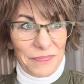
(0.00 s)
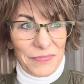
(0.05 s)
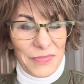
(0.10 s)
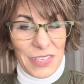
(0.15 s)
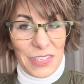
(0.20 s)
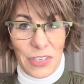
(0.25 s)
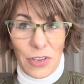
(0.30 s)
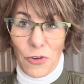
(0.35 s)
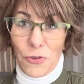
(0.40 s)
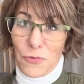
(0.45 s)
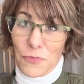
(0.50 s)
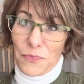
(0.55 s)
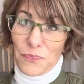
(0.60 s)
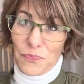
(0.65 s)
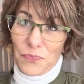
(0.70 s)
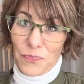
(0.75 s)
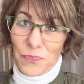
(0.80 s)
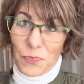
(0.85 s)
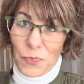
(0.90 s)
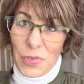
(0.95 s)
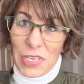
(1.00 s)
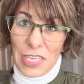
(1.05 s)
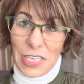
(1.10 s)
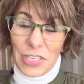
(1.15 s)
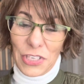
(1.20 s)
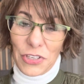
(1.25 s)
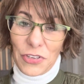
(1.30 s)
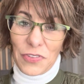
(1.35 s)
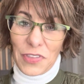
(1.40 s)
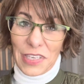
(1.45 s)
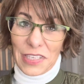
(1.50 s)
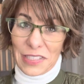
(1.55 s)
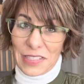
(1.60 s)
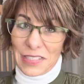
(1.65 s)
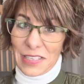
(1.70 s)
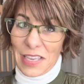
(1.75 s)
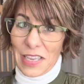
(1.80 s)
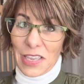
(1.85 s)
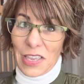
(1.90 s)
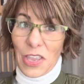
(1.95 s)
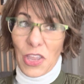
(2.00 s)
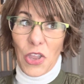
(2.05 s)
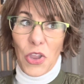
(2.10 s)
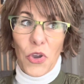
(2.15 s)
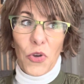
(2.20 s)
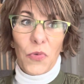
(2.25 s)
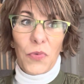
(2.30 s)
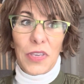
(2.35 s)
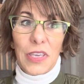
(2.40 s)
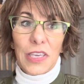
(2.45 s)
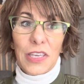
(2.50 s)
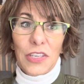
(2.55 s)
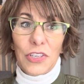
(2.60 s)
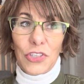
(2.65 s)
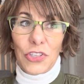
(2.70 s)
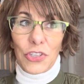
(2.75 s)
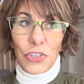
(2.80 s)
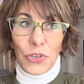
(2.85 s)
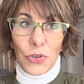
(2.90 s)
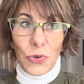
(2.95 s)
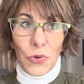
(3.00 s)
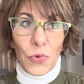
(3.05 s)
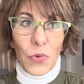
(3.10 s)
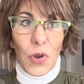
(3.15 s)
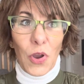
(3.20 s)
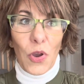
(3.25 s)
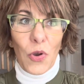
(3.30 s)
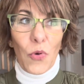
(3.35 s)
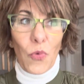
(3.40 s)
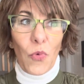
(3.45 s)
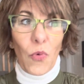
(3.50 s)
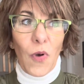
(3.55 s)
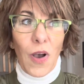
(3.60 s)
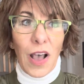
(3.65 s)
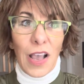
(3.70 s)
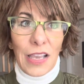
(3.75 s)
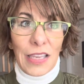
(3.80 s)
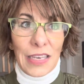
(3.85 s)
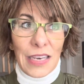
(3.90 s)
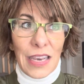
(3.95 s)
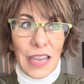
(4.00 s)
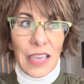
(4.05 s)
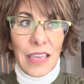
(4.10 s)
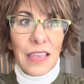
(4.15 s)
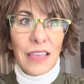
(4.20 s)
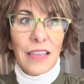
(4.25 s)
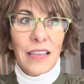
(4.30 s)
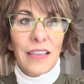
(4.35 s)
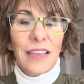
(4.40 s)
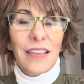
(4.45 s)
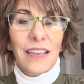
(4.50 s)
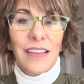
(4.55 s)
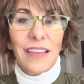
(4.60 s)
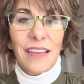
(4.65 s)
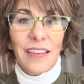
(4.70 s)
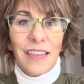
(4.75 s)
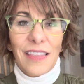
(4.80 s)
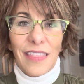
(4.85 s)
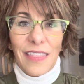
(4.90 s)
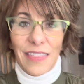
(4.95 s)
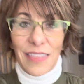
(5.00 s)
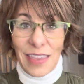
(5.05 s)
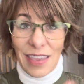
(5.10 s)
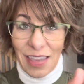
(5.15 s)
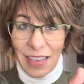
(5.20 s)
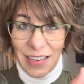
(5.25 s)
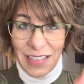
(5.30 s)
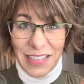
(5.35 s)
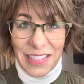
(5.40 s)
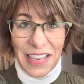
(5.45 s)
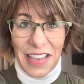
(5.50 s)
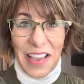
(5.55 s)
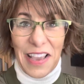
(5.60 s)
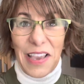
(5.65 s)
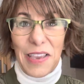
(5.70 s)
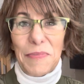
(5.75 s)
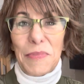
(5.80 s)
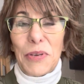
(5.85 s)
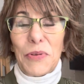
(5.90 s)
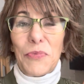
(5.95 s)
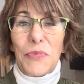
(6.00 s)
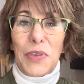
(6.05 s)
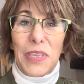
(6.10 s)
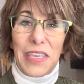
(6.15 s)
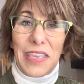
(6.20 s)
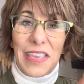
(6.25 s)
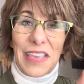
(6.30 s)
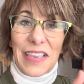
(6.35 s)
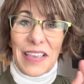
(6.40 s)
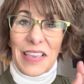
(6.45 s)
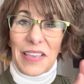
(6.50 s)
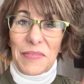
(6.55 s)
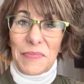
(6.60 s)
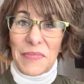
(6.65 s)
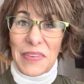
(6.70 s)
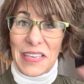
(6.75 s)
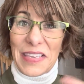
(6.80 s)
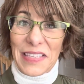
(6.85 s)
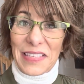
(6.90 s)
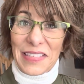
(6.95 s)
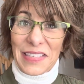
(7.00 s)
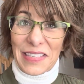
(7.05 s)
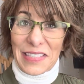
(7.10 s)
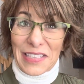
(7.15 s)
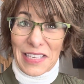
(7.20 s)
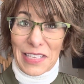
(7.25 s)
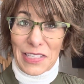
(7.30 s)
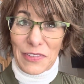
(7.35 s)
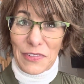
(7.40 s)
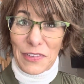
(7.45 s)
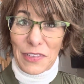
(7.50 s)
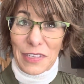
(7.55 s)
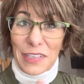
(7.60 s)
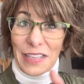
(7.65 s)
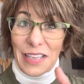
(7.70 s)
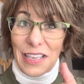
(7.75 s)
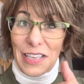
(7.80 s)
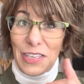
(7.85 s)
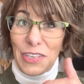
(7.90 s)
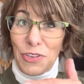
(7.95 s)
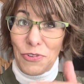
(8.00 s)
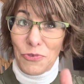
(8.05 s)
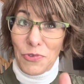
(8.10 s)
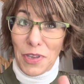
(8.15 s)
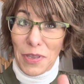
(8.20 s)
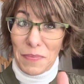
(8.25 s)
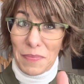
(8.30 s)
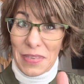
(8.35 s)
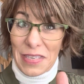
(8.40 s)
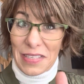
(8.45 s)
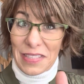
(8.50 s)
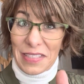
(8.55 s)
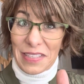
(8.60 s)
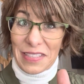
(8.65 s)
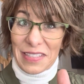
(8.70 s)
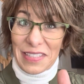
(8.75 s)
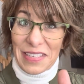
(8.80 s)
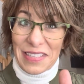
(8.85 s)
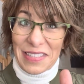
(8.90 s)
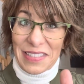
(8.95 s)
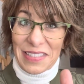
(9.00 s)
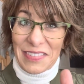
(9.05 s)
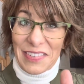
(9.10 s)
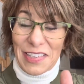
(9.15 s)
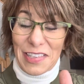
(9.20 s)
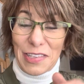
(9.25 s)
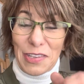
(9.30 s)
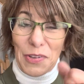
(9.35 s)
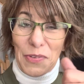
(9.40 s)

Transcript: So we can do this thing. We can do one thing at a time, and we can be successful. You can be successful.